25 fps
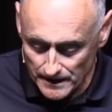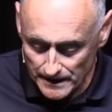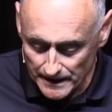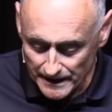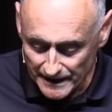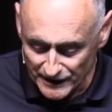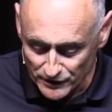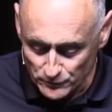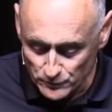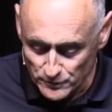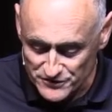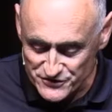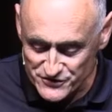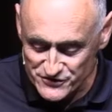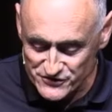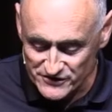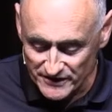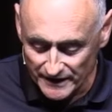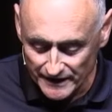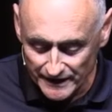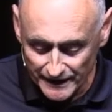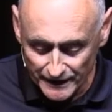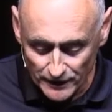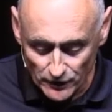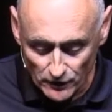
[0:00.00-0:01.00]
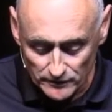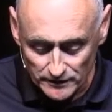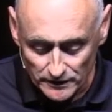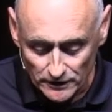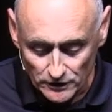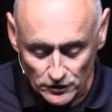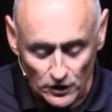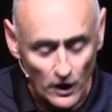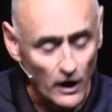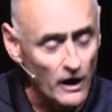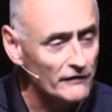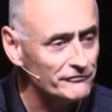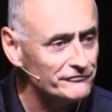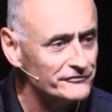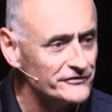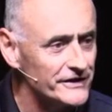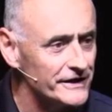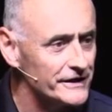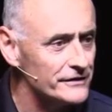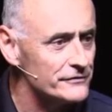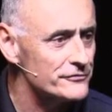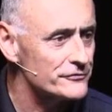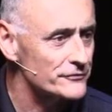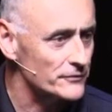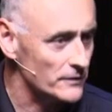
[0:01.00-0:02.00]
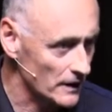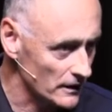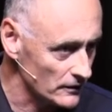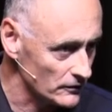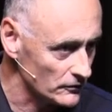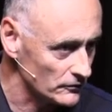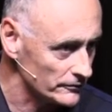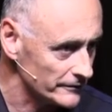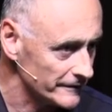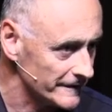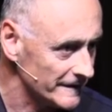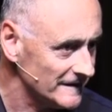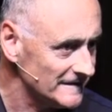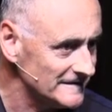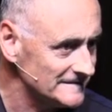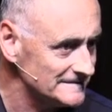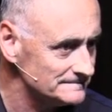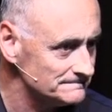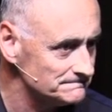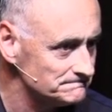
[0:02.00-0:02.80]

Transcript: He was sitting on a lofty throne